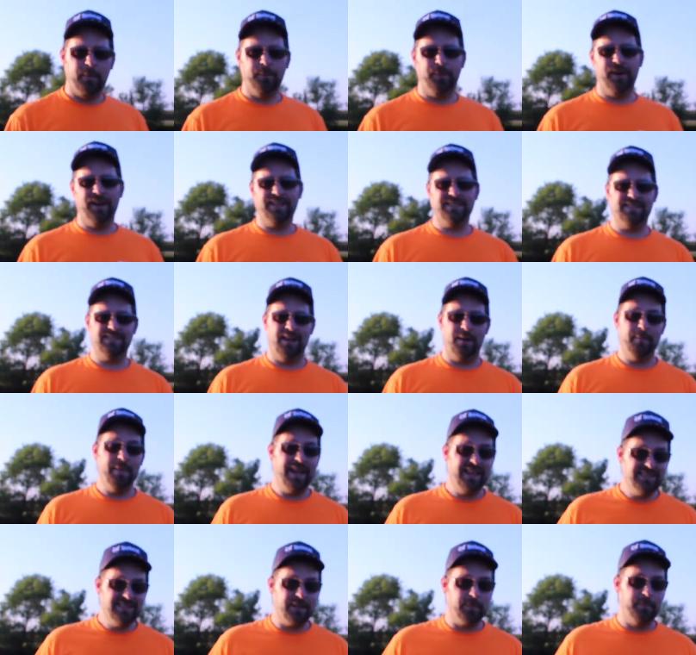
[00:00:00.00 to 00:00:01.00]
But
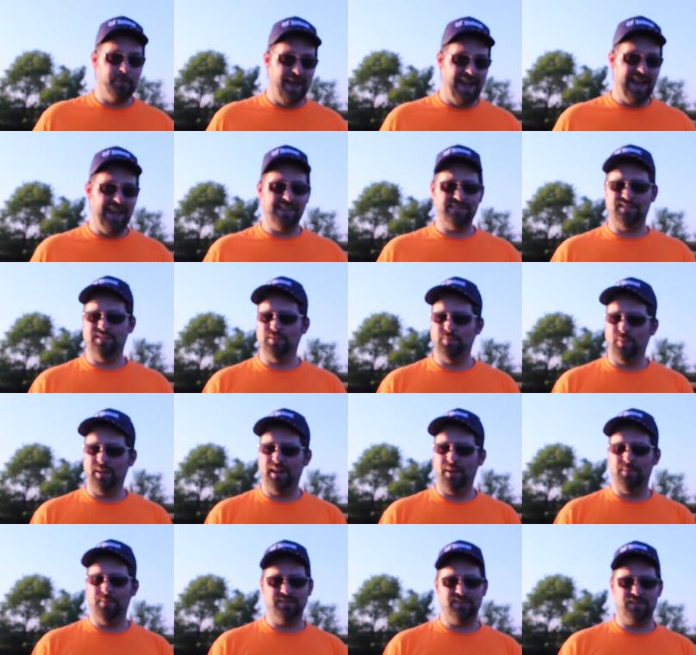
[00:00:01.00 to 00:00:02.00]
mainly bass is
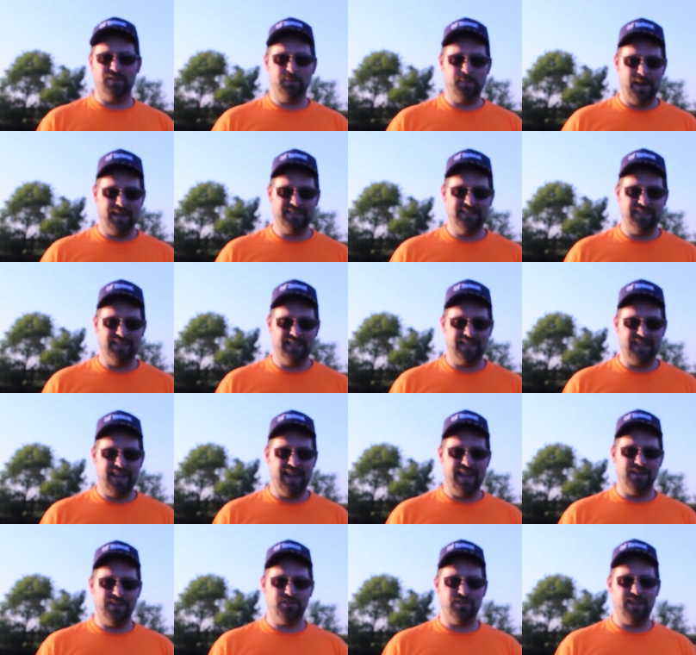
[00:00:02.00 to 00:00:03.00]
what I was expecting to
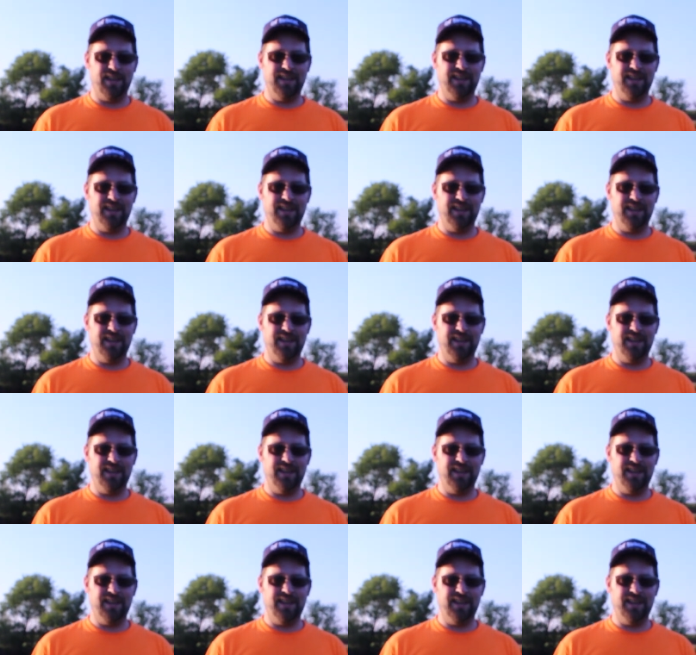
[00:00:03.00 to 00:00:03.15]
catch,